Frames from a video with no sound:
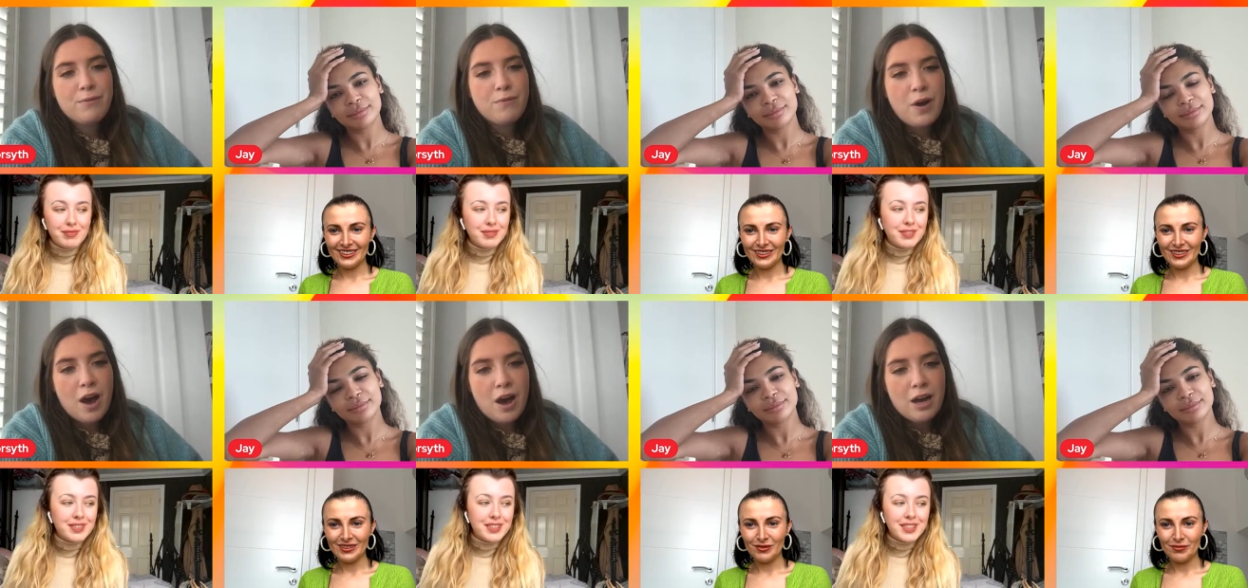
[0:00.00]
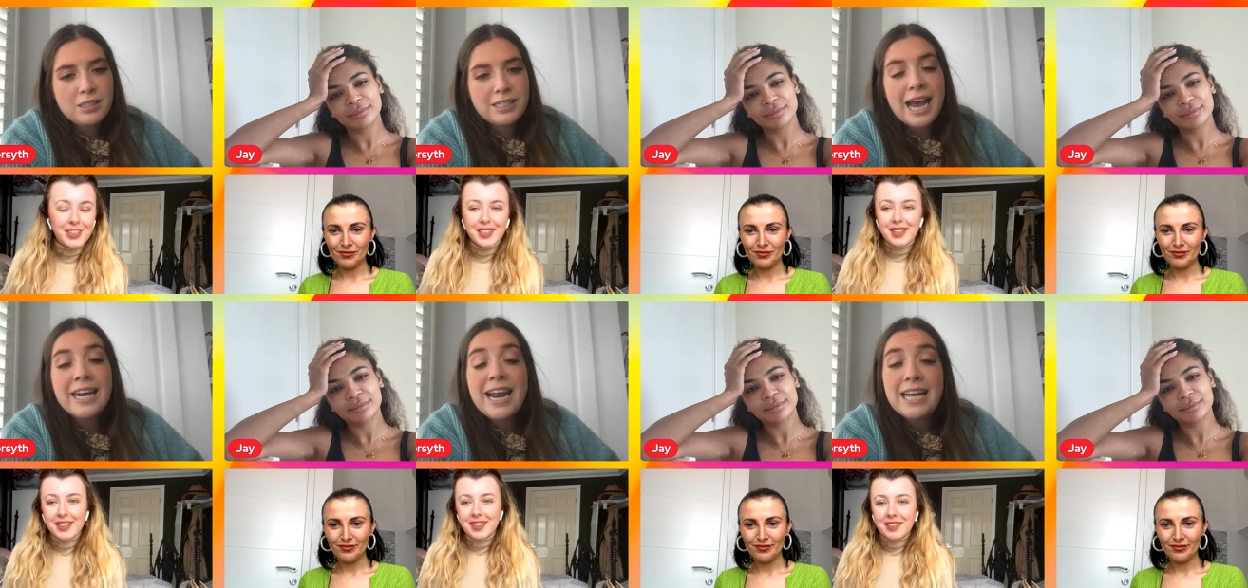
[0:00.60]
Speaker 1: first,
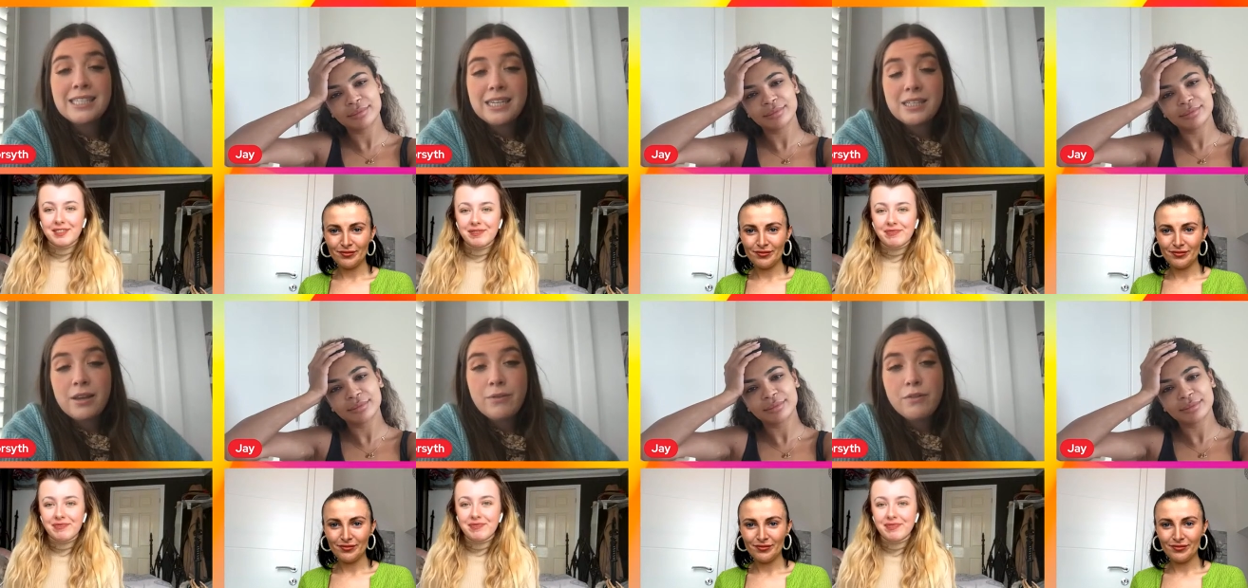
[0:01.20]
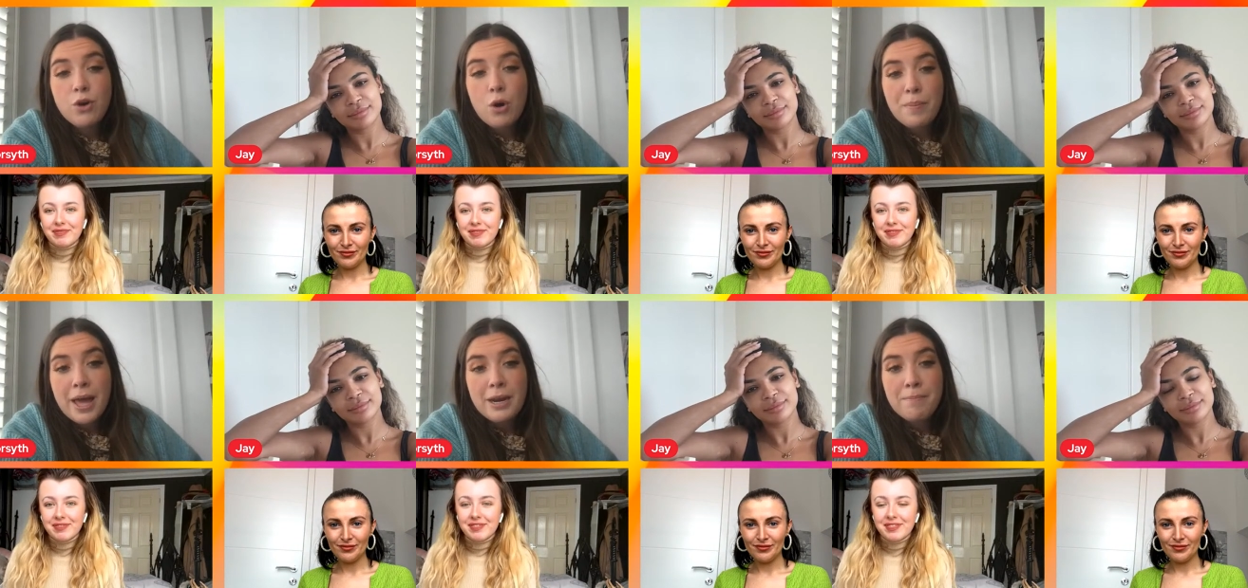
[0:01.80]
and Lettuce, if you've got a
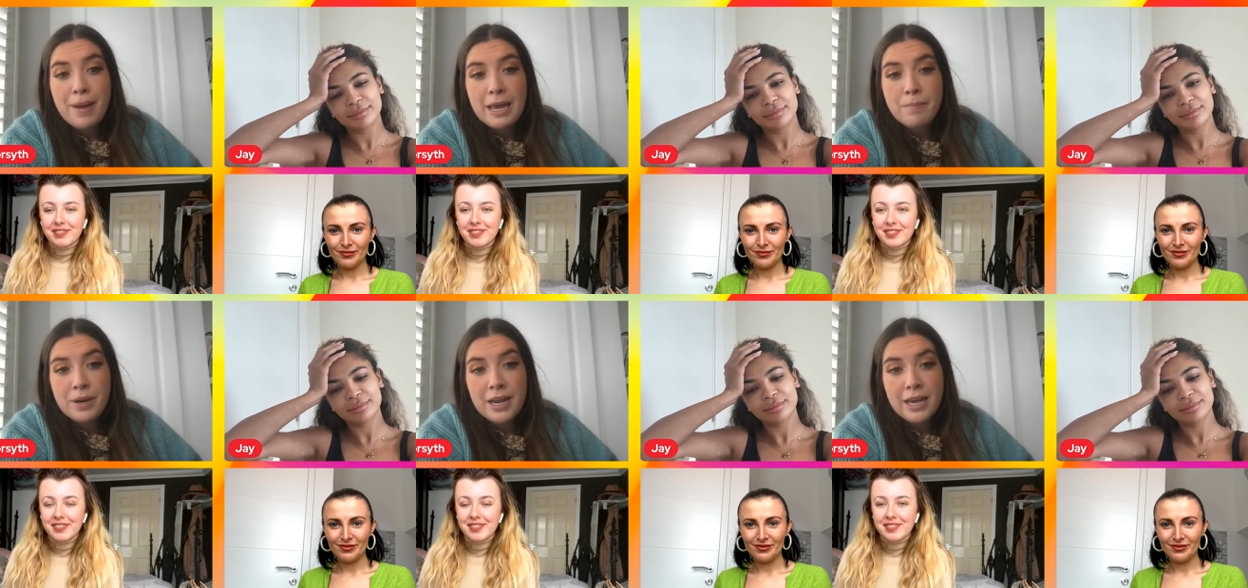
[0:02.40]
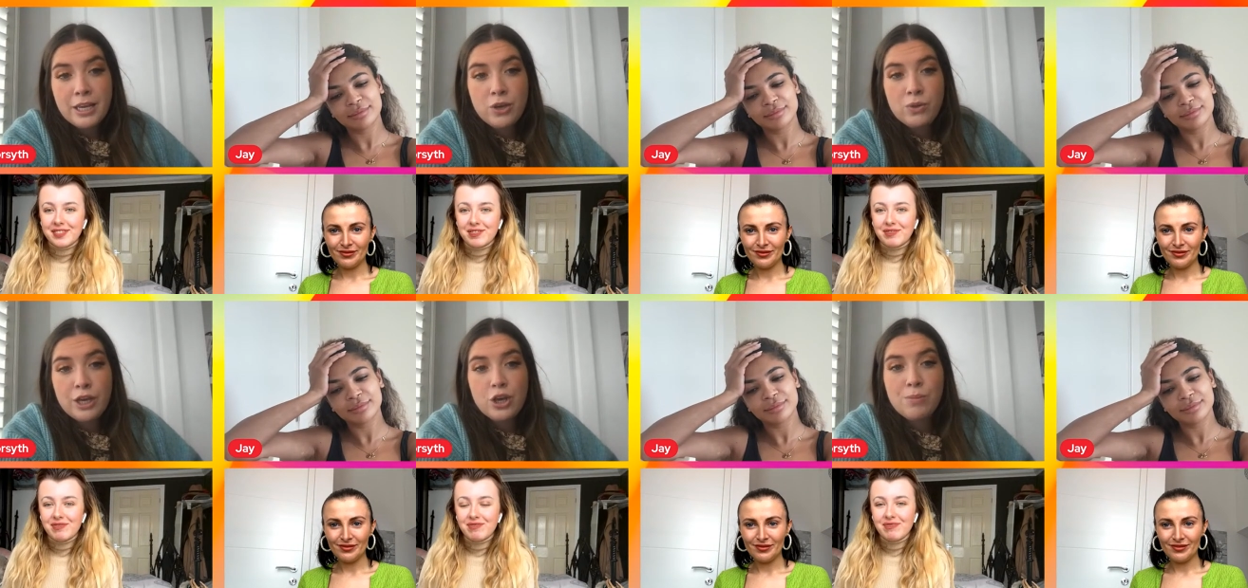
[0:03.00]
pen and paper near
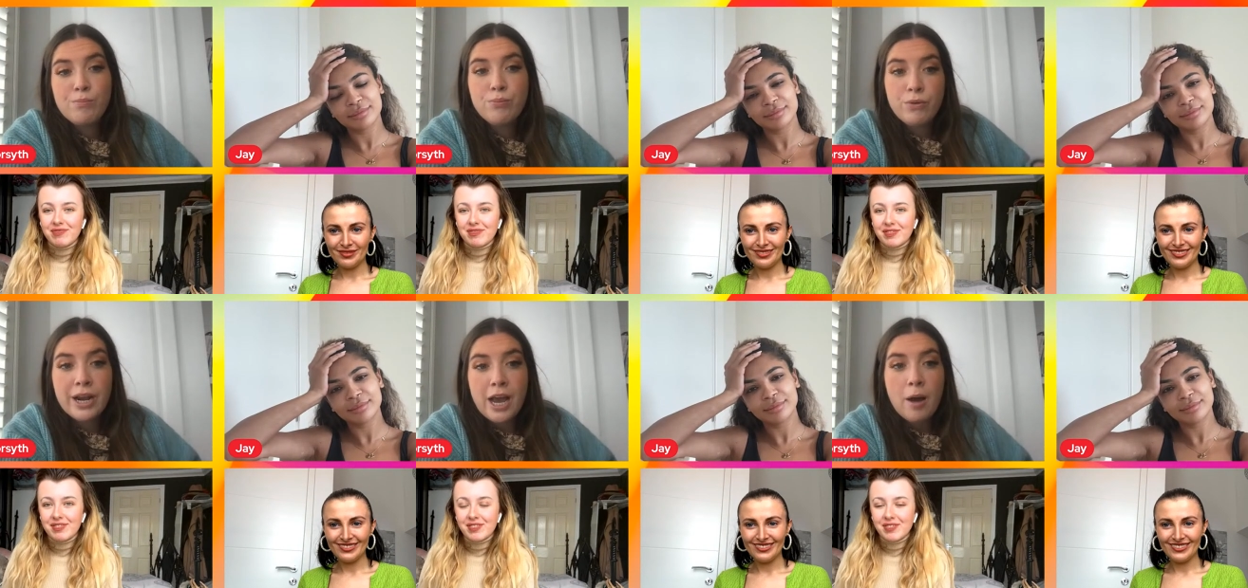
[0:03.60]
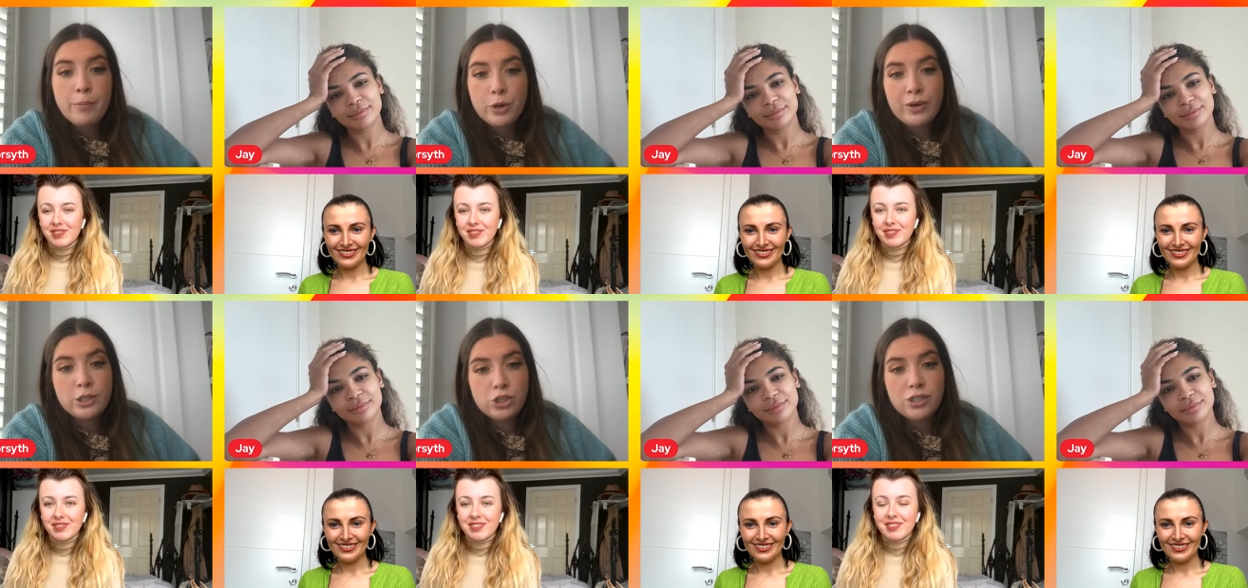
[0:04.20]
you that you can bring up a
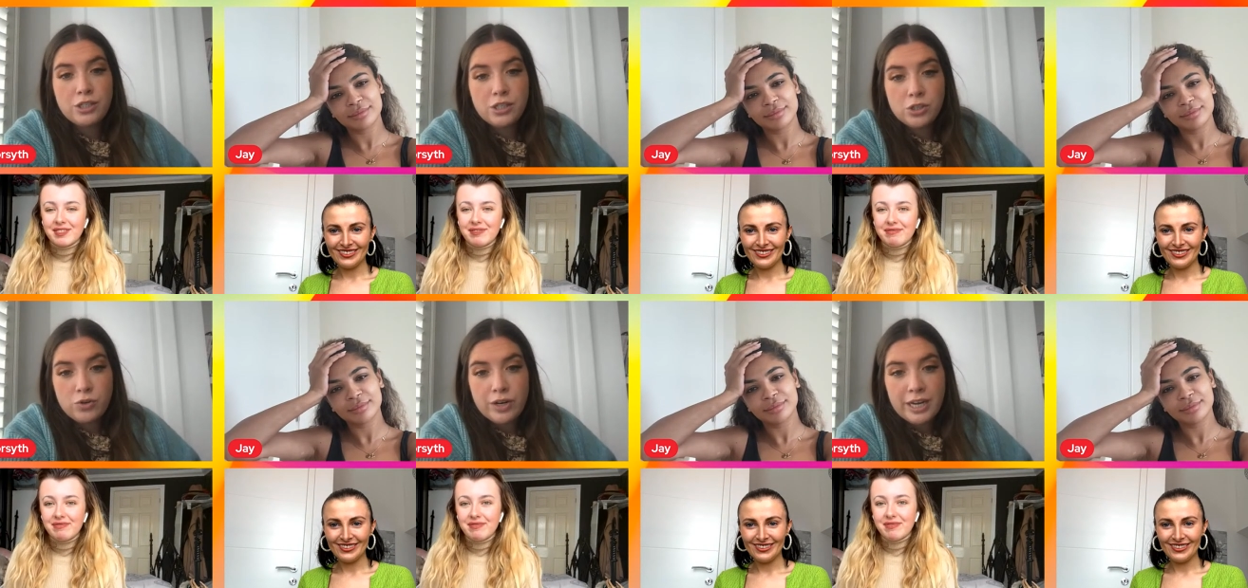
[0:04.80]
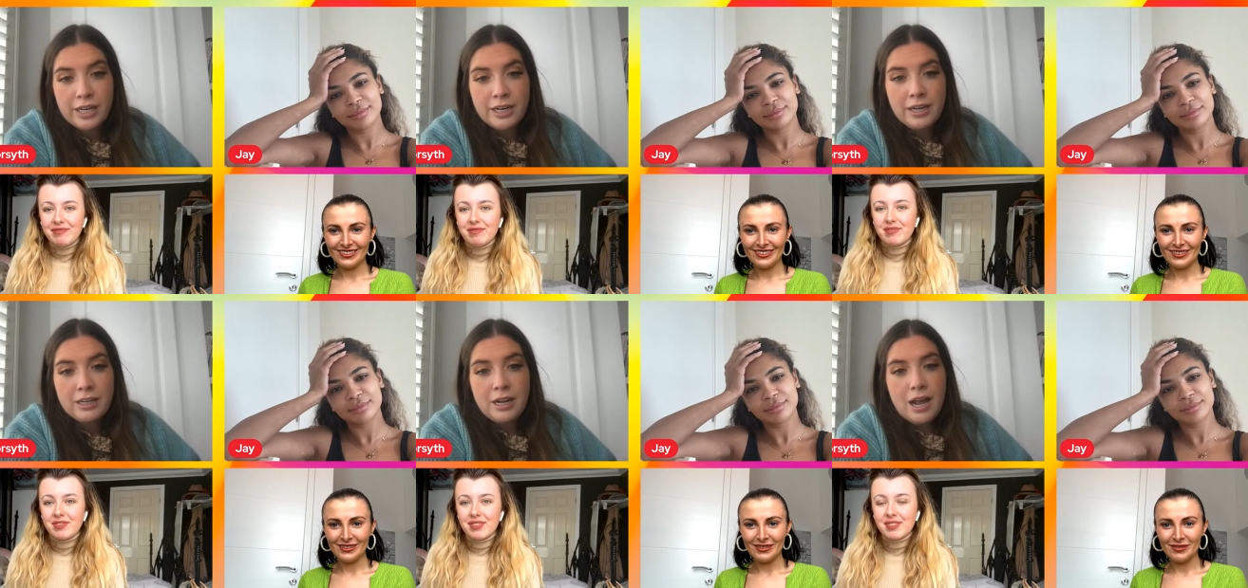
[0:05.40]
question to
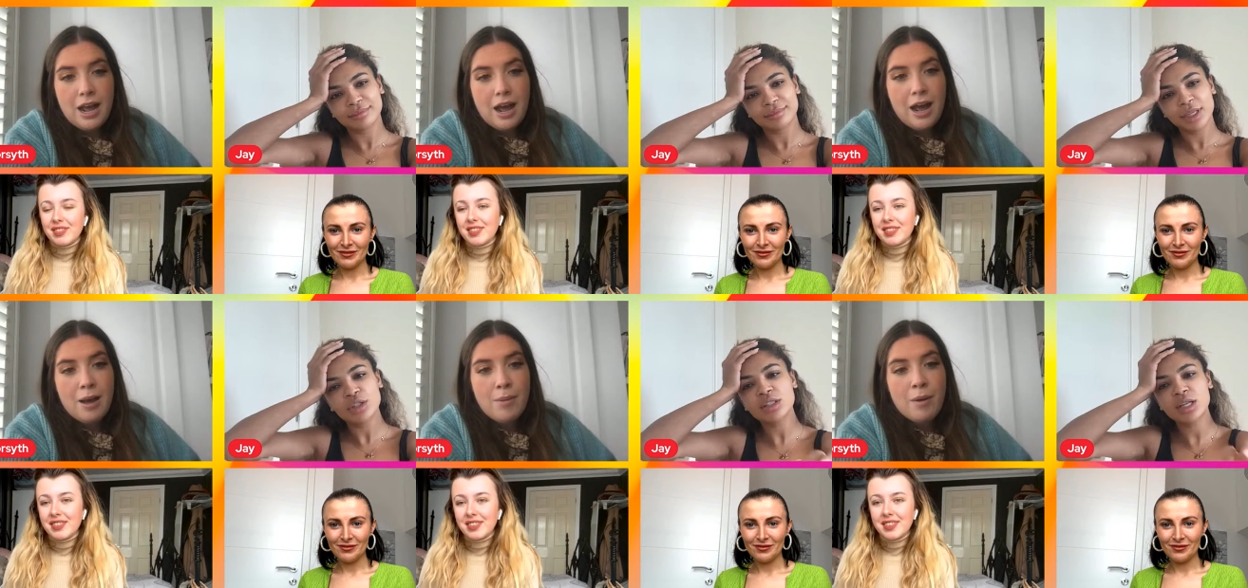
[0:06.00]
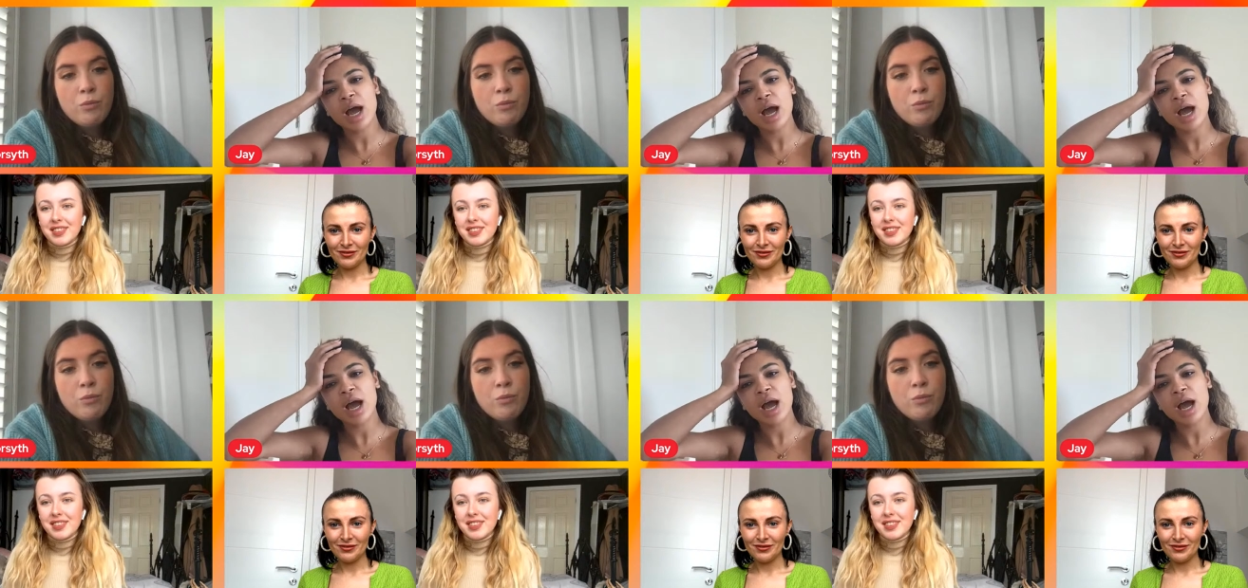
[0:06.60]
screen, um, and